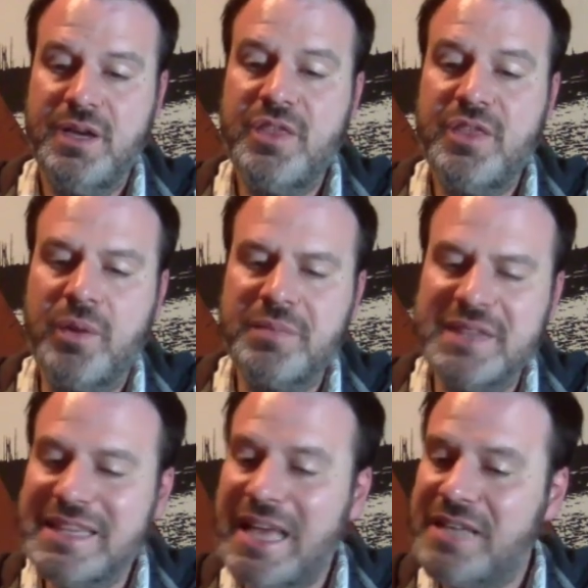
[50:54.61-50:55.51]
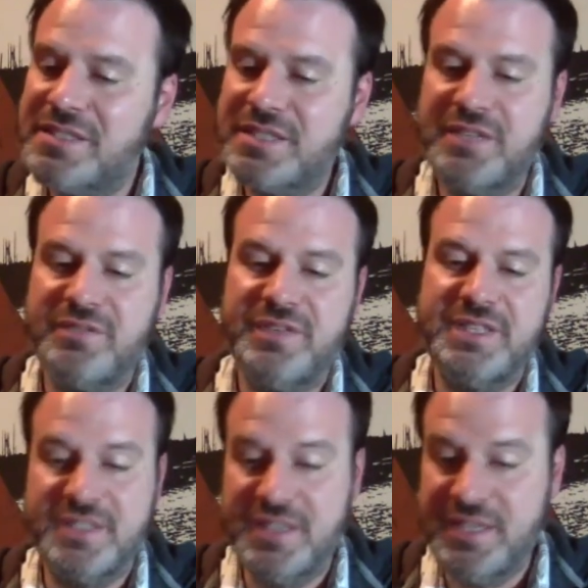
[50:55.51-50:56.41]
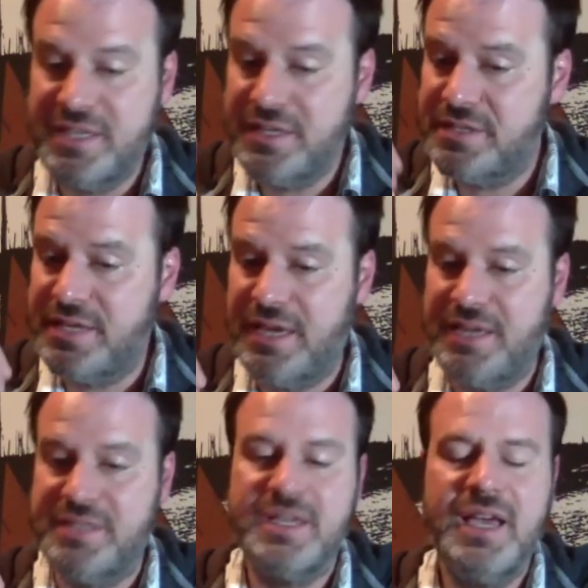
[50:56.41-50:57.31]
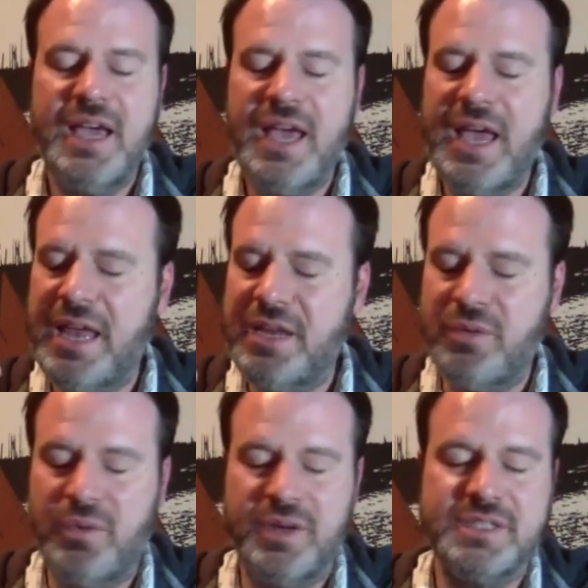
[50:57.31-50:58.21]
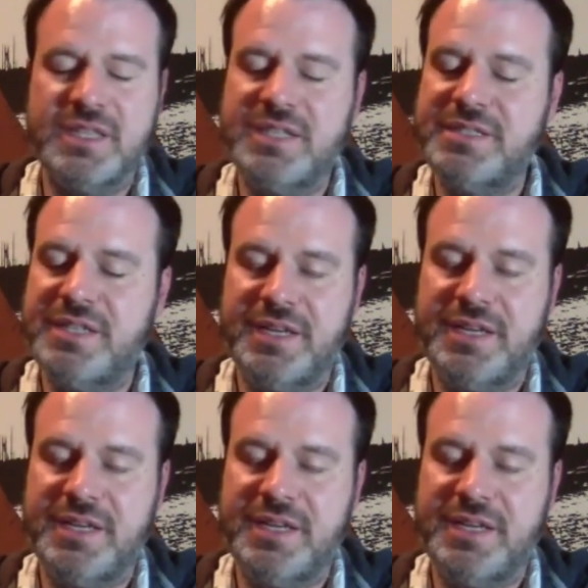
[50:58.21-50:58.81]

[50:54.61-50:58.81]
though I'm less convinced these days anyone is listening.